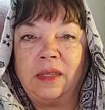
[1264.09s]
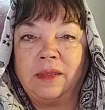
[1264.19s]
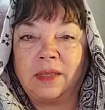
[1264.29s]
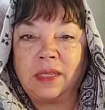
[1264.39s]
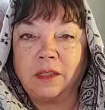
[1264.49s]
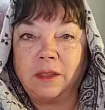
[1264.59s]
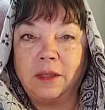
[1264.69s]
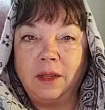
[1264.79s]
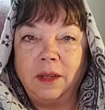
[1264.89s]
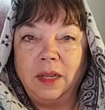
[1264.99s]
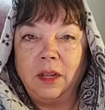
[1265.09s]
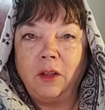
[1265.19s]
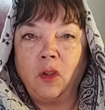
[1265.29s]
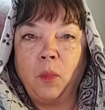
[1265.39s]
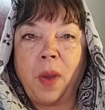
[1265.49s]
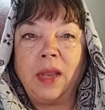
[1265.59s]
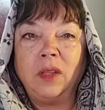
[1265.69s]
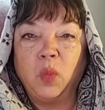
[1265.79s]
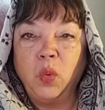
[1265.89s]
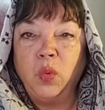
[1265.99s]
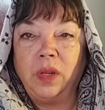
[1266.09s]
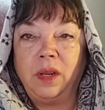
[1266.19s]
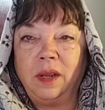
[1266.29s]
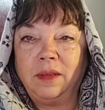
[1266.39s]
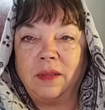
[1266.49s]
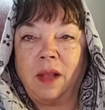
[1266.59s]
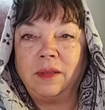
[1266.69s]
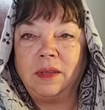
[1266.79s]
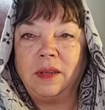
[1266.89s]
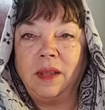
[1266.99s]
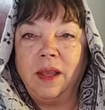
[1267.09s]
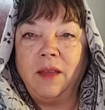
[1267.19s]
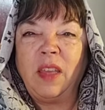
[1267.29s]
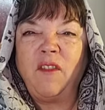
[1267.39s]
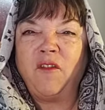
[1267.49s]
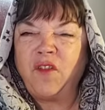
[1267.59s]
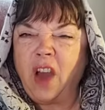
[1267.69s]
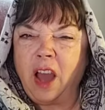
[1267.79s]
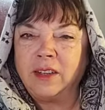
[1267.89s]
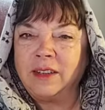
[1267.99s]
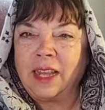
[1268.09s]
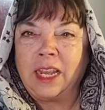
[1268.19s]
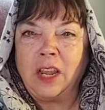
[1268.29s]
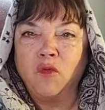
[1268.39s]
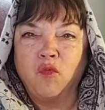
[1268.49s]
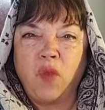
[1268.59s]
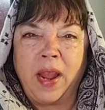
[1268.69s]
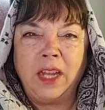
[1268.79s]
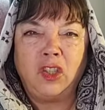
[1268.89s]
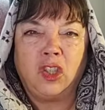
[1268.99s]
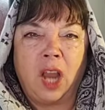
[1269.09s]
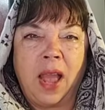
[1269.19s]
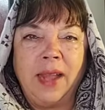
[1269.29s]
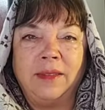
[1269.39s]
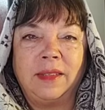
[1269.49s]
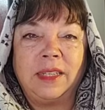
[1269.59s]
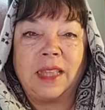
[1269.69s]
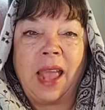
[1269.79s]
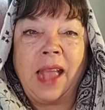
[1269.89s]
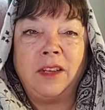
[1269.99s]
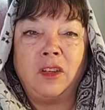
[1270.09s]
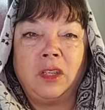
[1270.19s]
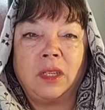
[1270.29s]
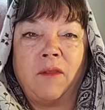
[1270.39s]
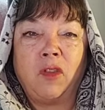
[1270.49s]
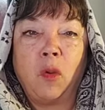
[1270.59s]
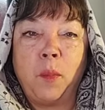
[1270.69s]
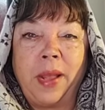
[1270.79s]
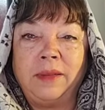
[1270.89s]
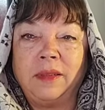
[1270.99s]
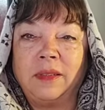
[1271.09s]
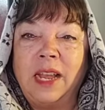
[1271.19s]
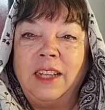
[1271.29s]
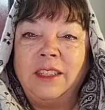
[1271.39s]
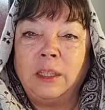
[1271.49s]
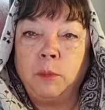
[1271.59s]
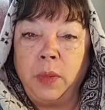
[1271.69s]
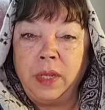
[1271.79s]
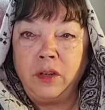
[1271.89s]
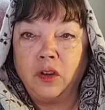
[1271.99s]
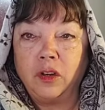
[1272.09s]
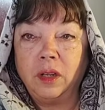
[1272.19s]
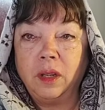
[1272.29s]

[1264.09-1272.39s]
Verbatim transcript: steel, their bodies wounded and exhausted. They fought like enraged lions until the handles of their maces splintered.